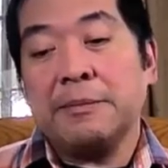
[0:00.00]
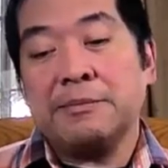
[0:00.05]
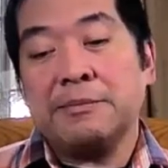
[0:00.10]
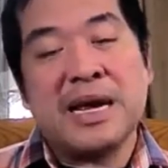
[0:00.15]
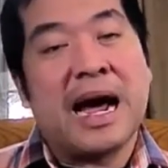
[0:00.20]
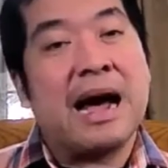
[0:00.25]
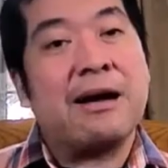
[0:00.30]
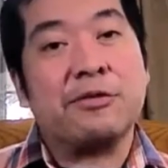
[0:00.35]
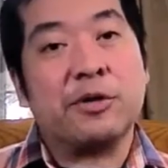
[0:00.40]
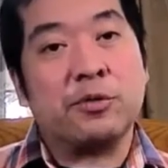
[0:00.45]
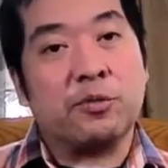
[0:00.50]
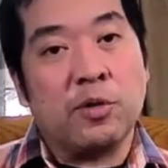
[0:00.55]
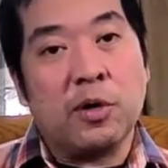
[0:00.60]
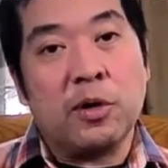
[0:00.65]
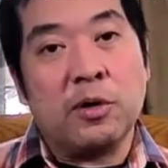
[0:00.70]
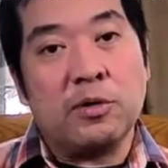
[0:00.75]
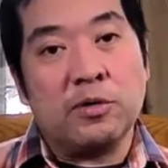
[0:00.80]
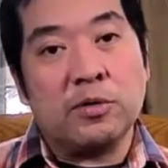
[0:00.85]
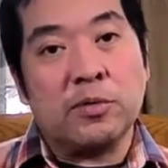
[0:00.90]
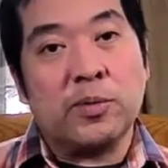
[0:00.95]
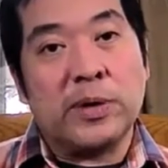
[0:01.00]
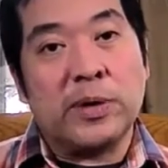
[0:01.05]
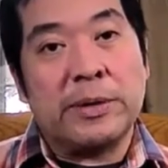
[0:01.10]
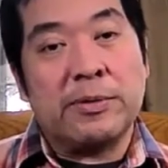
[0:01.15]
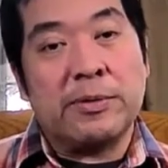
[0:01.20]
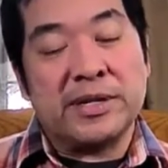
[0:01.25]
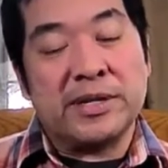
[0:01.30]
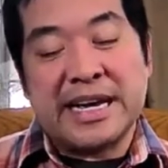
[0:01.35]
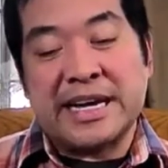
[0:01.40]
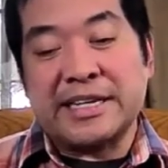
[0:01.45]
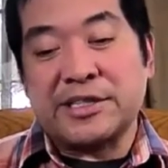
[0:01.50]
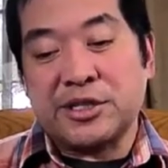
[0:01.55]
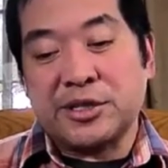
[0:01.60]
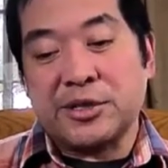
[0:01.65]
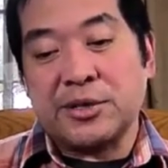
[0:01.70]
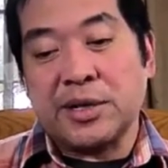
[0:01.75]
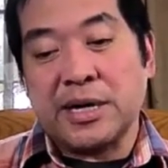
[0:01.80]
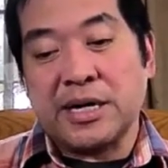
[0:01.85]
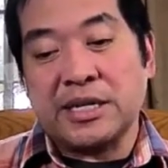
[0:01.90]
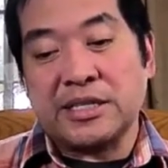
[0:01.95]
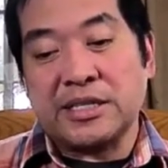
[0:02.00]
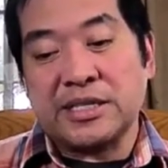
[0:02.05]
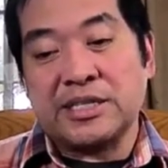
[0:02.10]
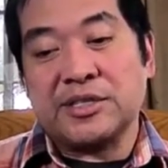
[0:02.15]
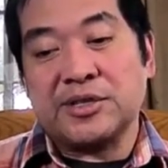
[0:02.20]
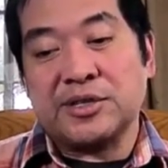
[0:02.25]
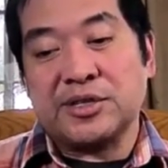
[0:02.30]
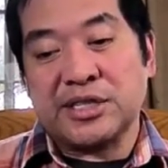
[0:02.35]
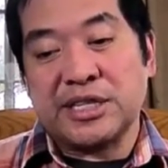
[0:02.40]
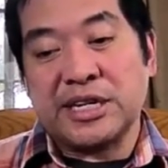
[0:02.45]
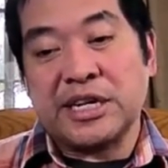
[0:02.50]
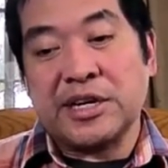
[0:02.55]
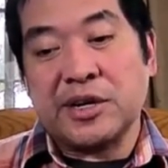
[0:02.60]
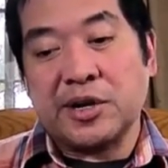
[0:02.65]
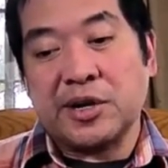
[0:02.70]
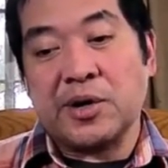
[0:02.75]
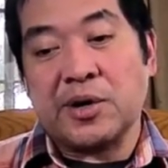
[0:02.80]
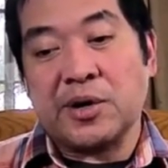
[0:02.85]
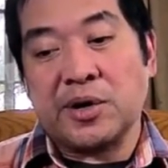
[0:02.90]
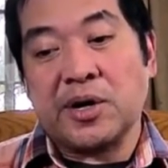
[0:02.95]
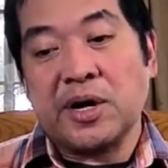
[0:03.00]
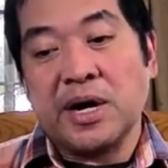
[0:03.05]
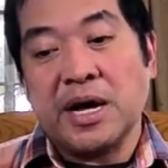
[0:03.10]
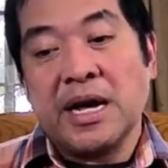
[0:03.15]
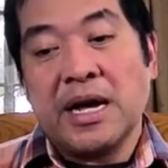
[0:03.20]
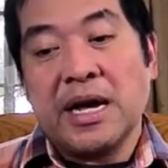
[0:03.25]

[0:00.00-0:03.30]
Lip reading: down the road we would get to see her